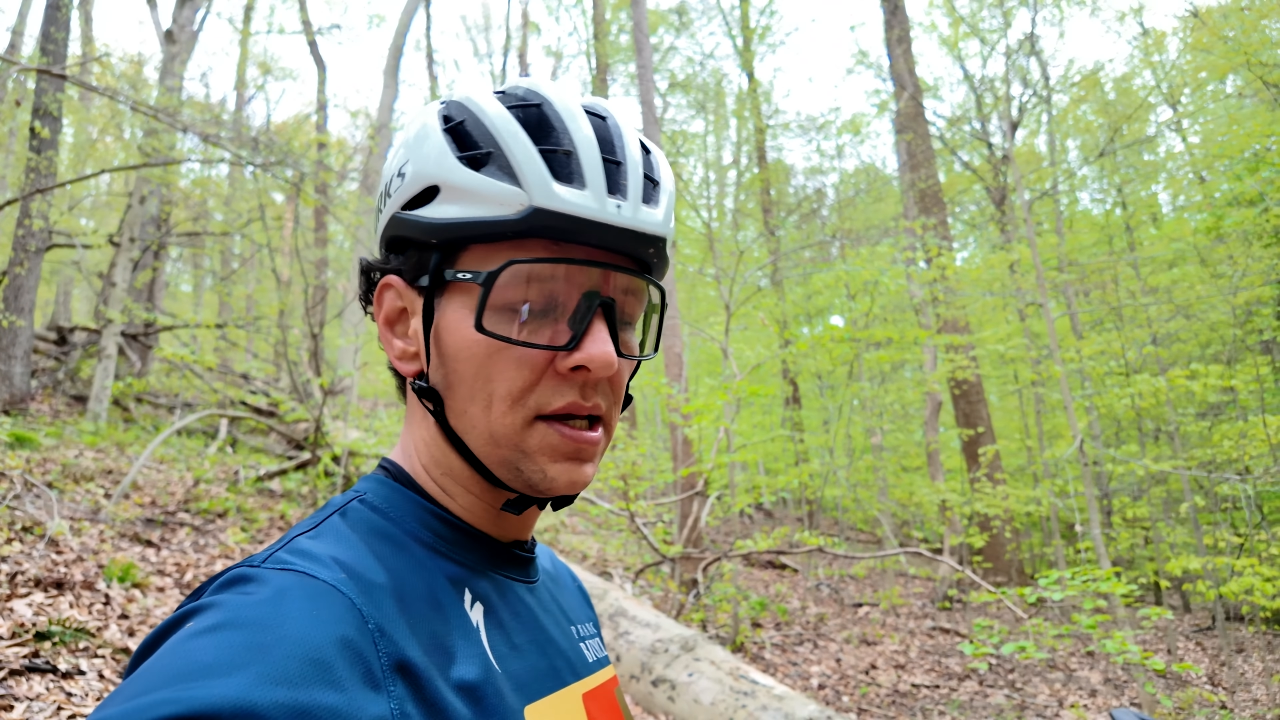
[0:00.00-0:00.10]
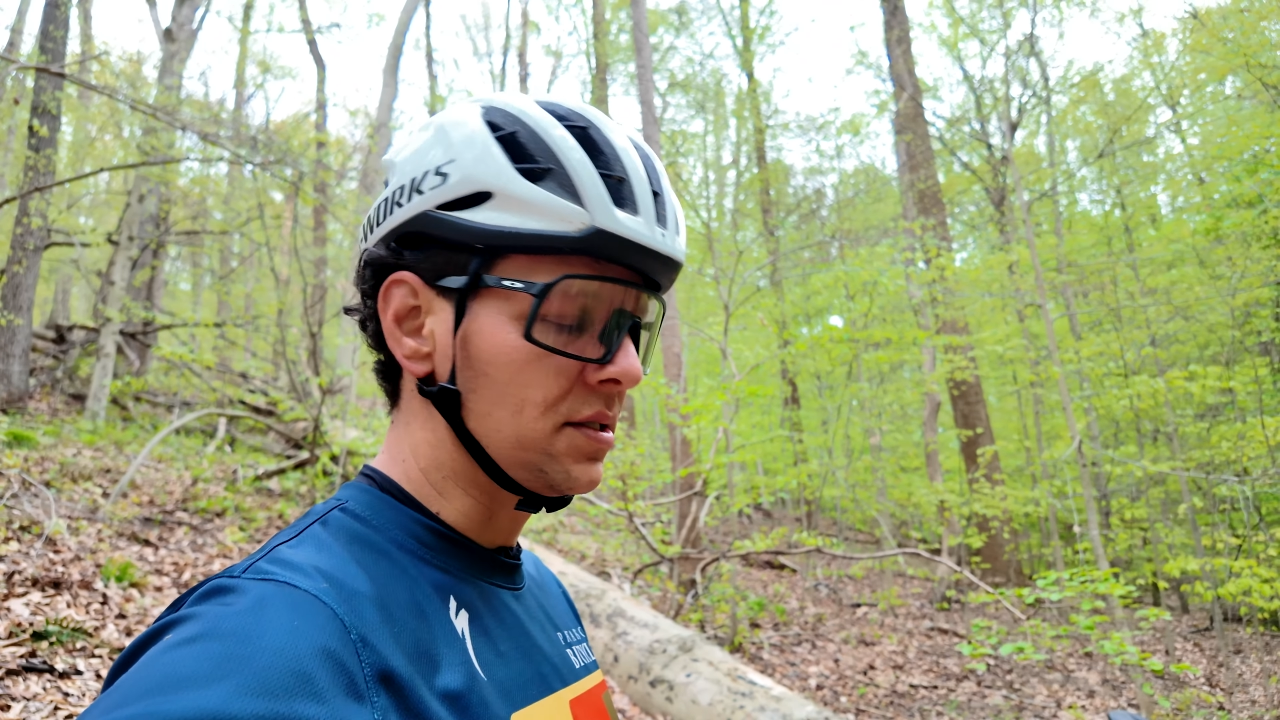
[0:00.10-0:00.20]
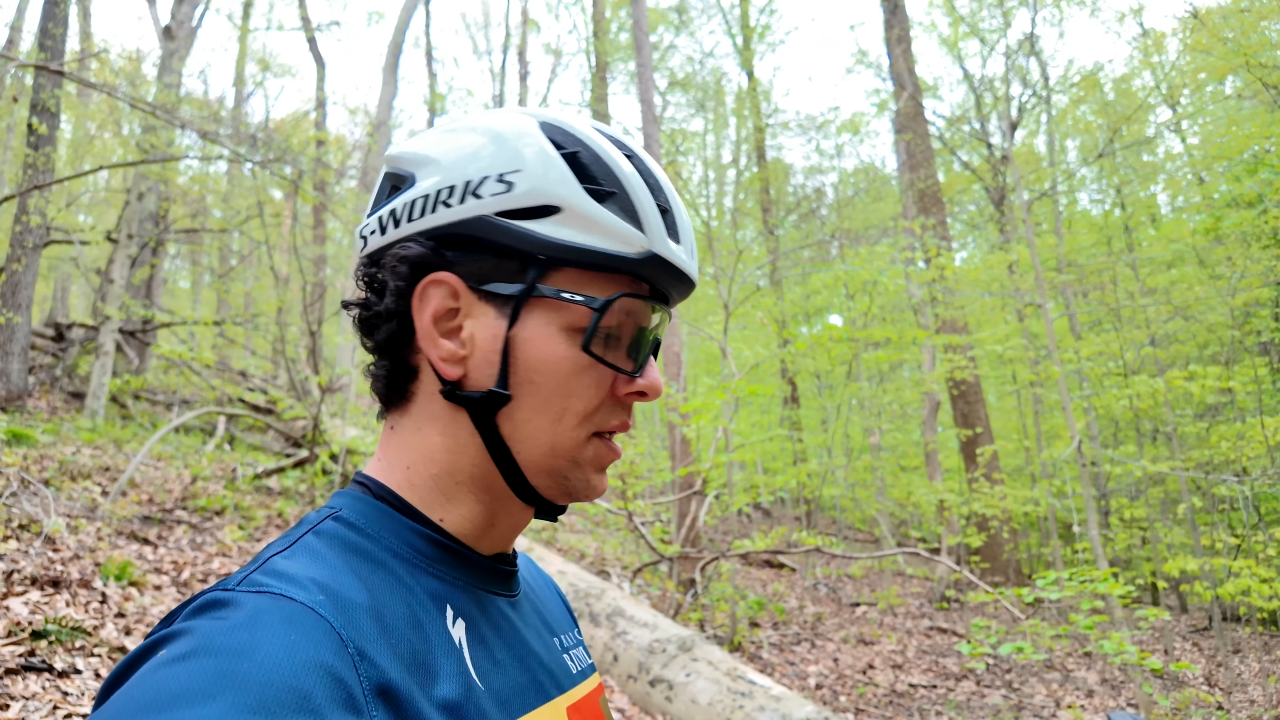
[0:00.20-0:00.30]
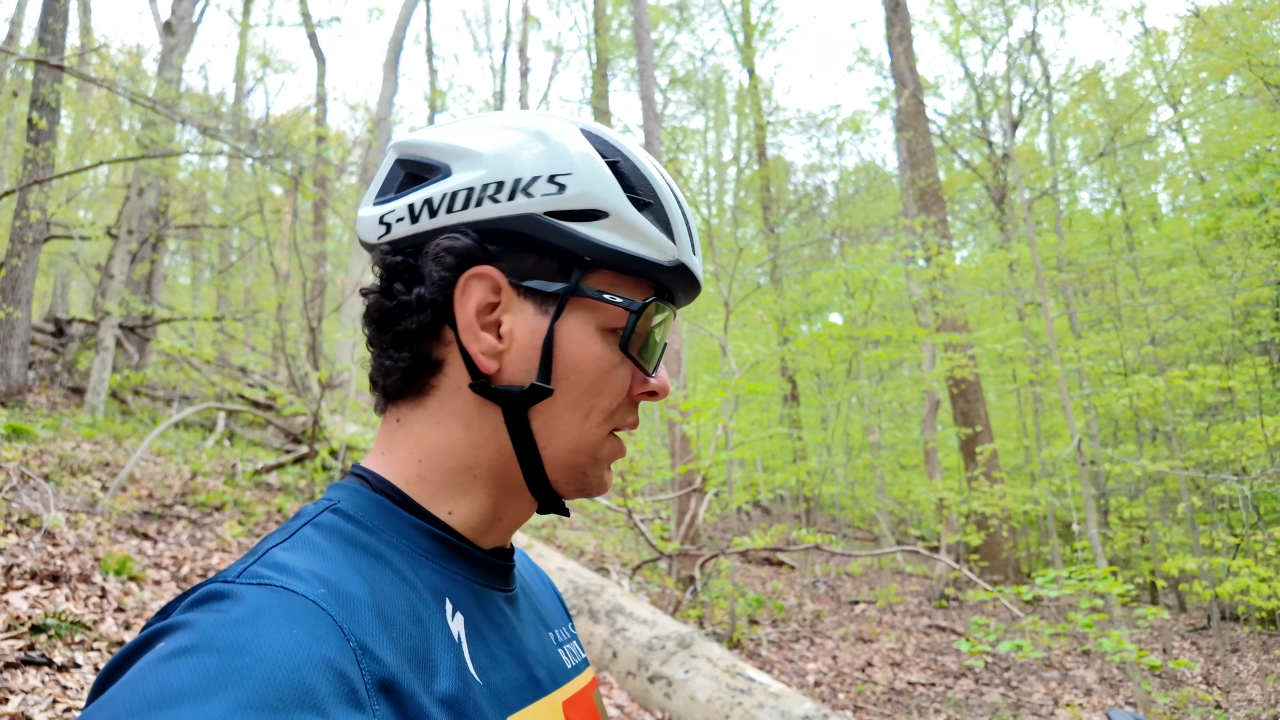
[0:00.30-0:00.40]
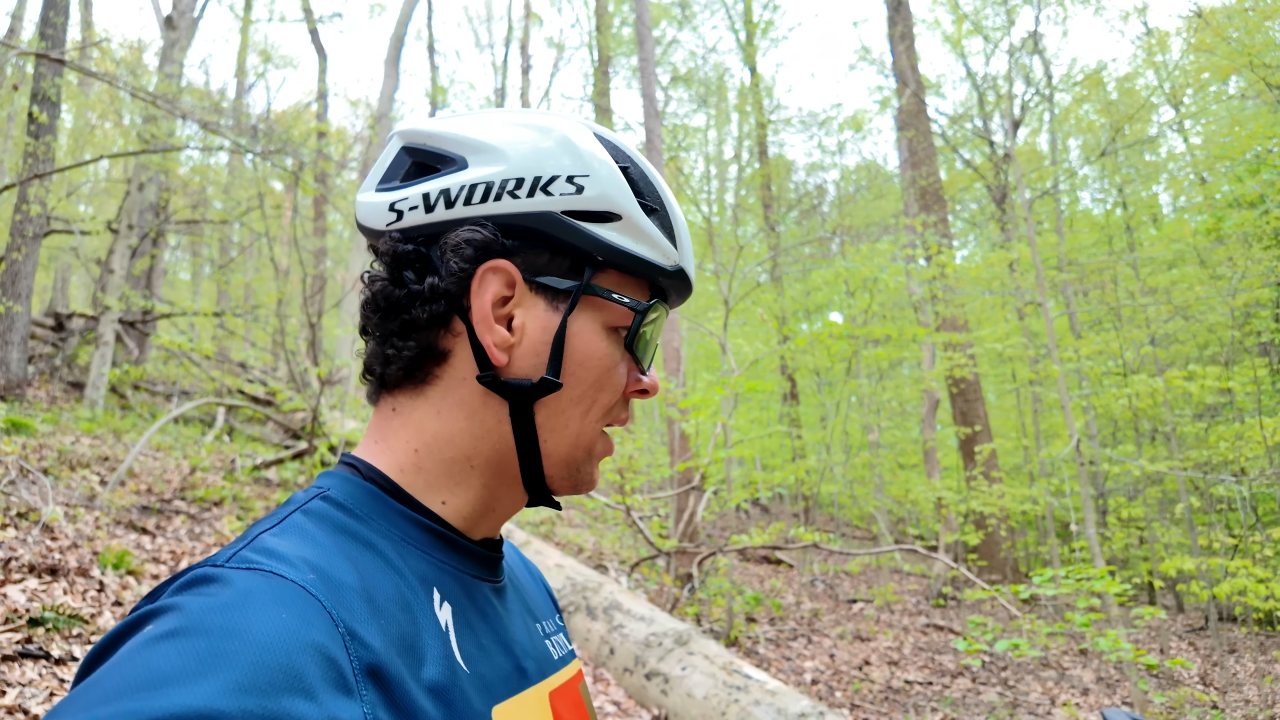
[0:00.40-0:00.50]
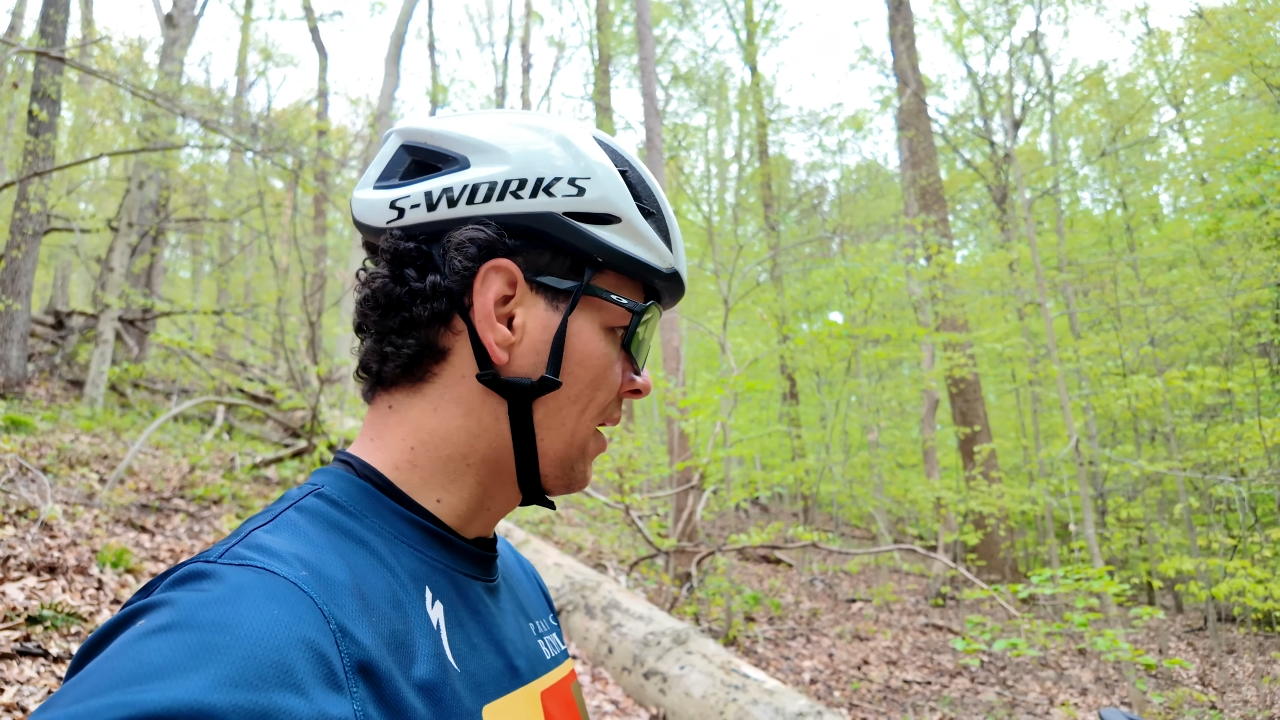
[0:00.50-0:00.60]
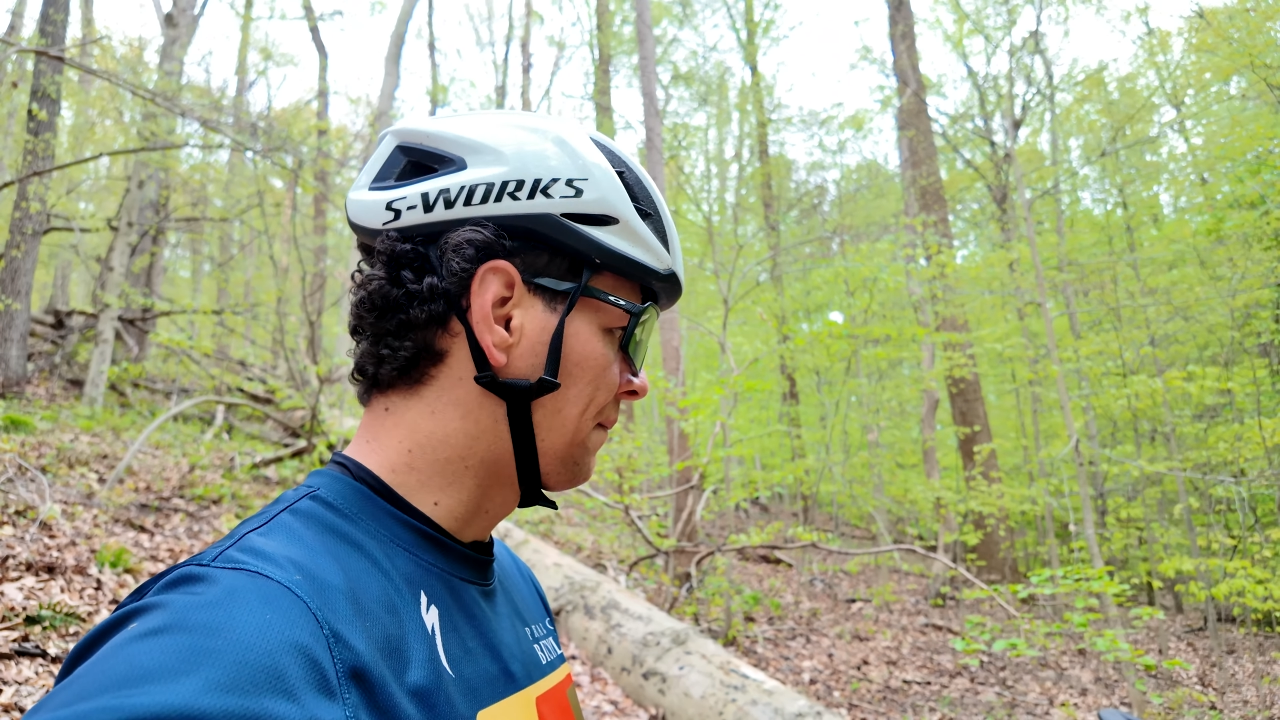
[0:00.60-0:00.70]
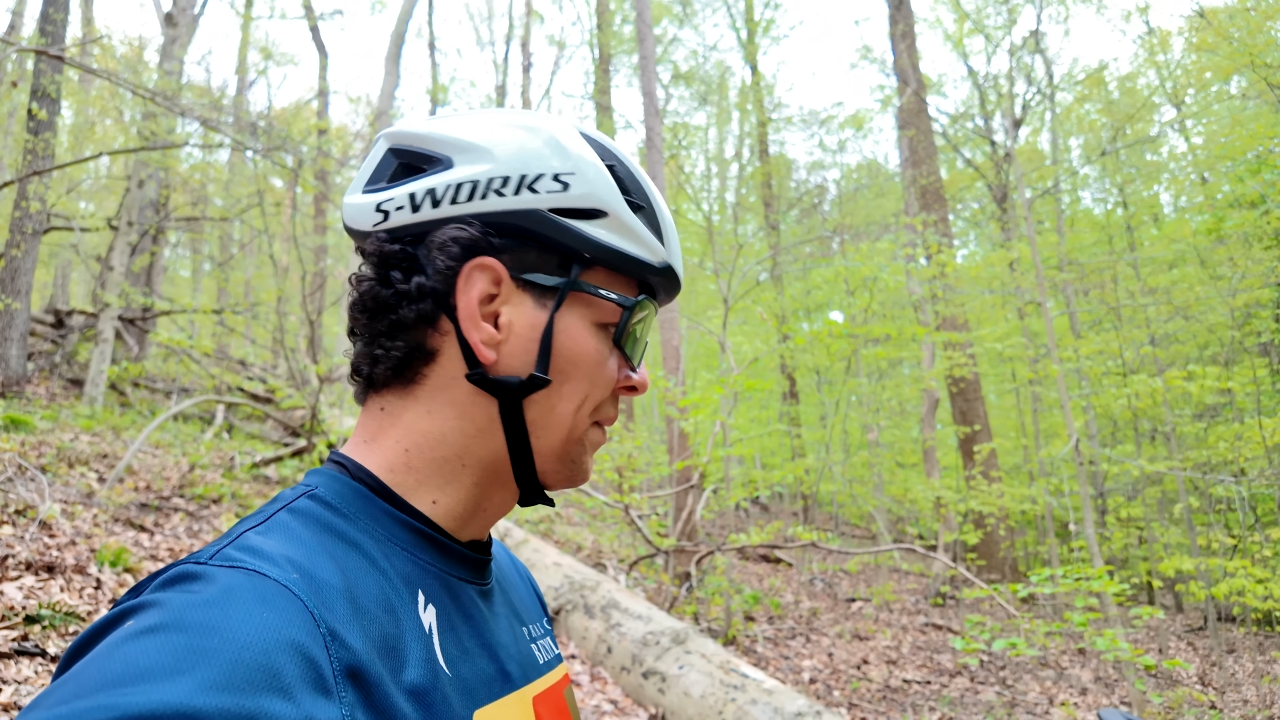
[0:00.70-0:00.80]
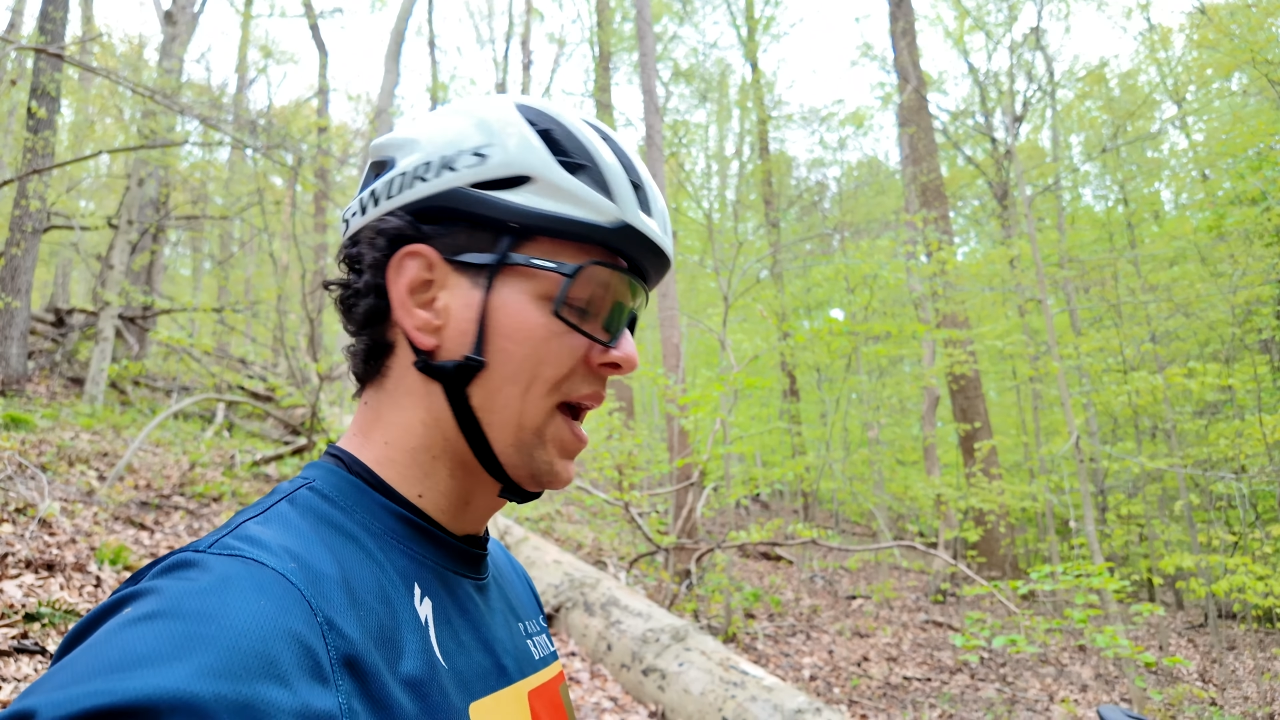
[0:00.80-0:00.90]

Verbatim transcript: is the uh,